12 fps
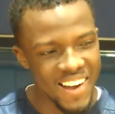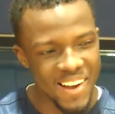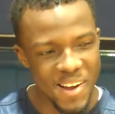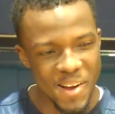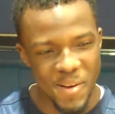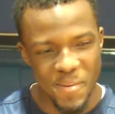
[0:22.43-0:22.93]

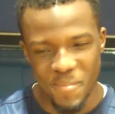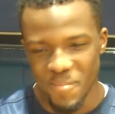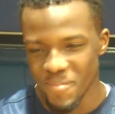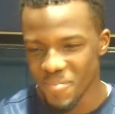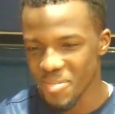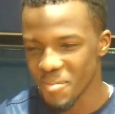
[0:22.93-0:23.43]

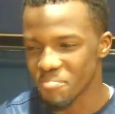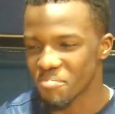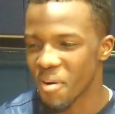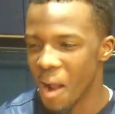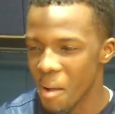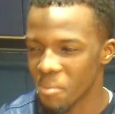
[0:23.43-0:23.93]

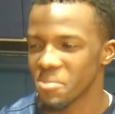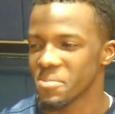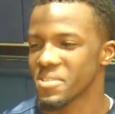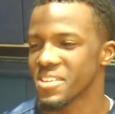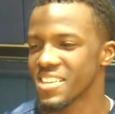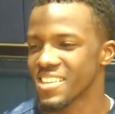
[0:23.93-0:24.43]

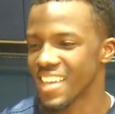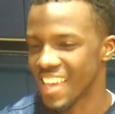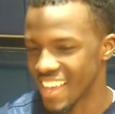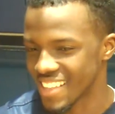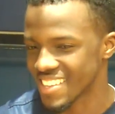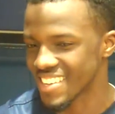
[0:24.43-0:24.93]
Probably
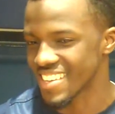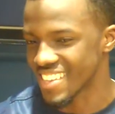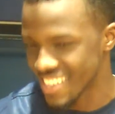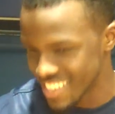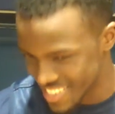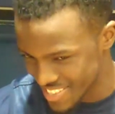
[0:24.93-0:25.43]
Anthony
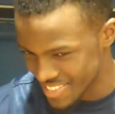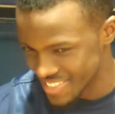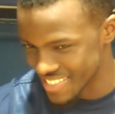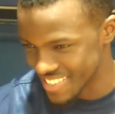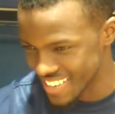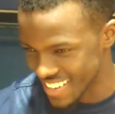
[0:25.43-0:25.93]
Gill.
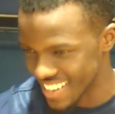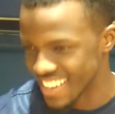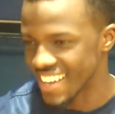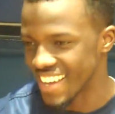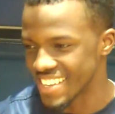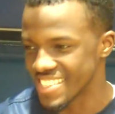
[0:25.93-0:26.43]

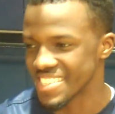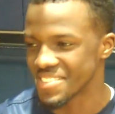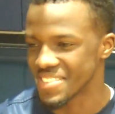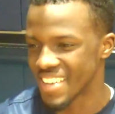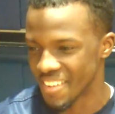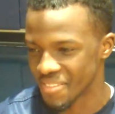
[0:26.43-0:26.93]
Yeah, AG
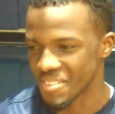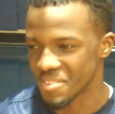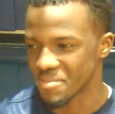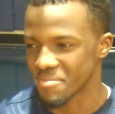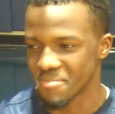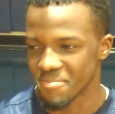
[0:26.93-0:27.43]
would
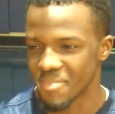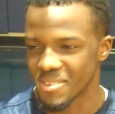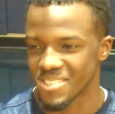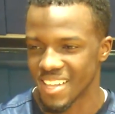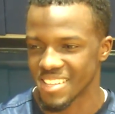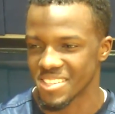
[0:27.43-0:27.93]
definitely
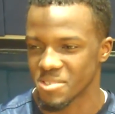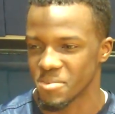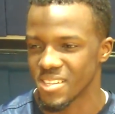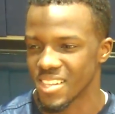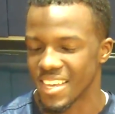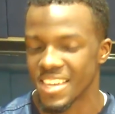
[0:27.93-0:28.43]
most likely
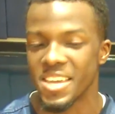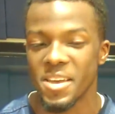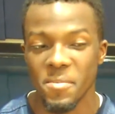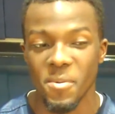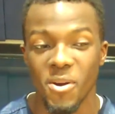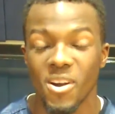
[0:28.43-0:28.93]
be late.
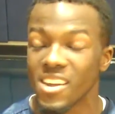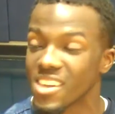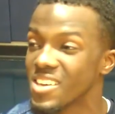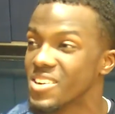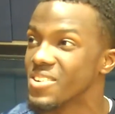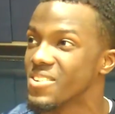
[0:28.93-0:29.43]
Him or
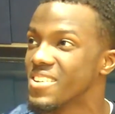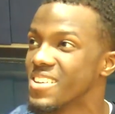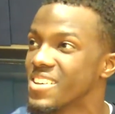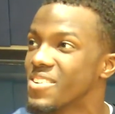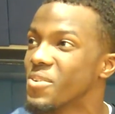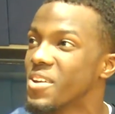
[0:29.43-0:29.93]
Akil?
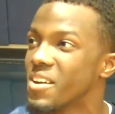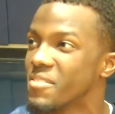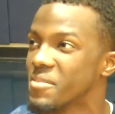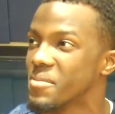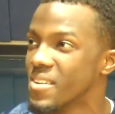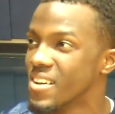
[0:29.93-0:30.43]
One
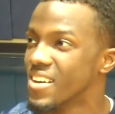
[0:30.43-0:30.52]
of them.